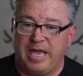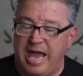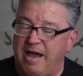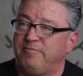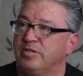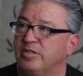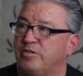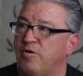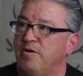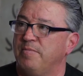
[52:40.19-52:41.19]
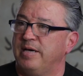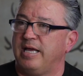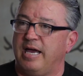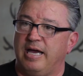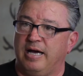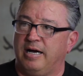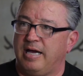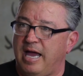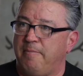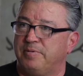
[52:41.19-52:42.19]
after the tournament
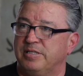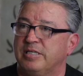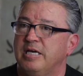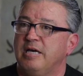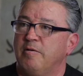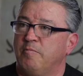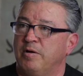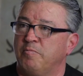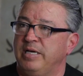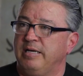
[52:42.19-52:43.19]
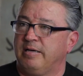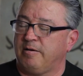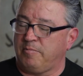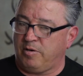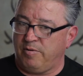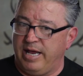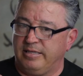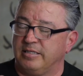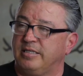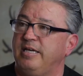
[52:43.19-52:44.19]
happens, when we
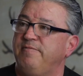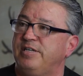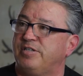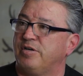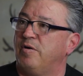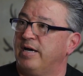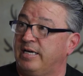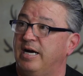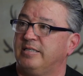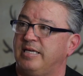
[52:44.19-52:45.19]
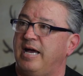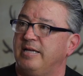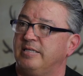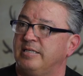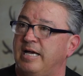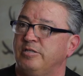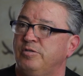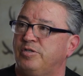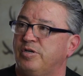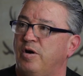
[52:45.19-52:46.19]
create the TV show and cut that
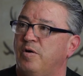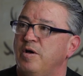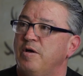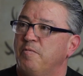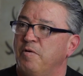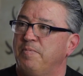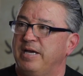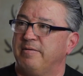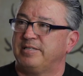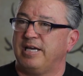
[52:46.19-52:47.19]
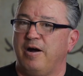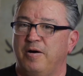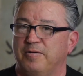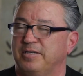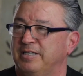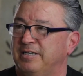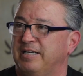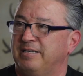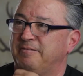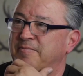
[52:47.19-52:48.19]
new show, we'll be able to say, oh, look
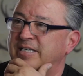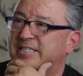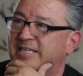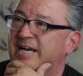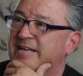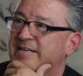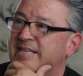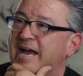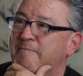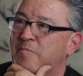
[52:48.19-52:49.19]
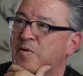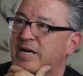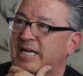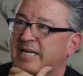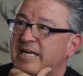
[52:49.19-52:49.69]
at what he said that morning.